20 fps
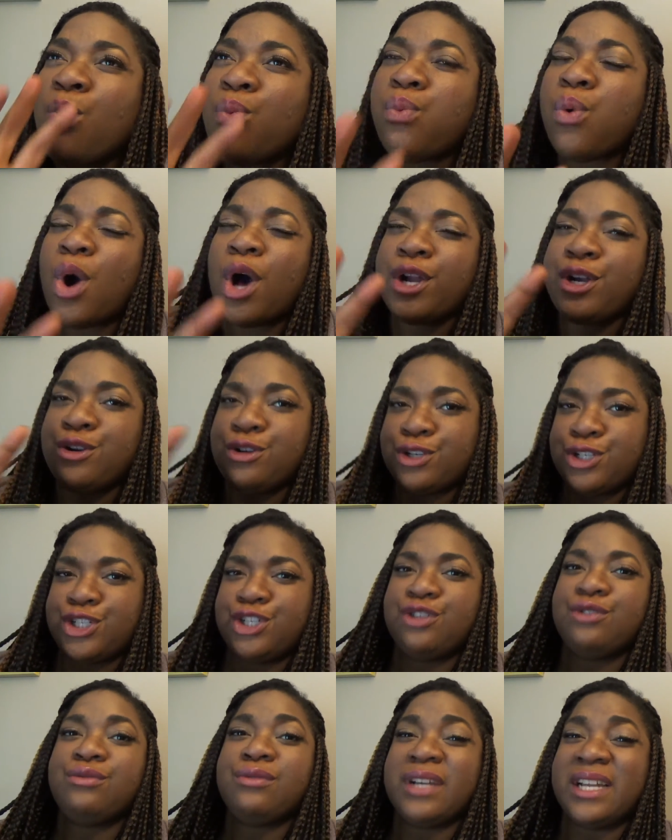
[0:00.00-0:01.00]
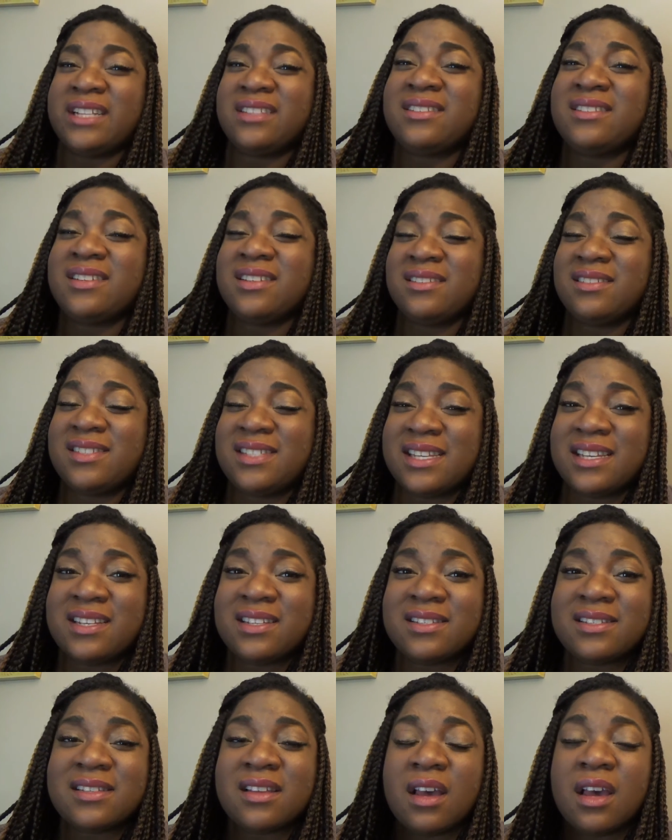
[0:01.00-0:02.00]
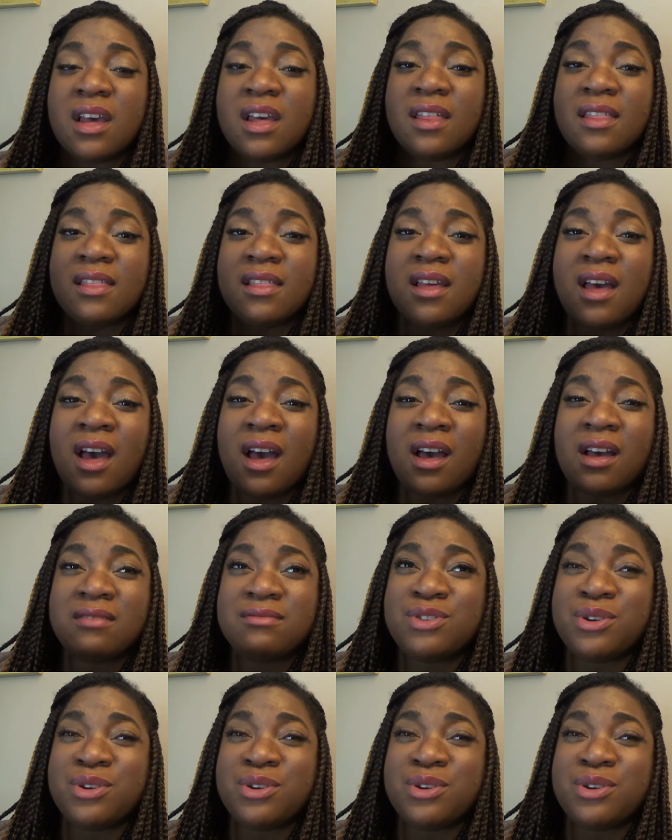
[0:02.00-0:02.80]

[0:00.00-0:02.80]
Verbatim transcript: one or two instances uh,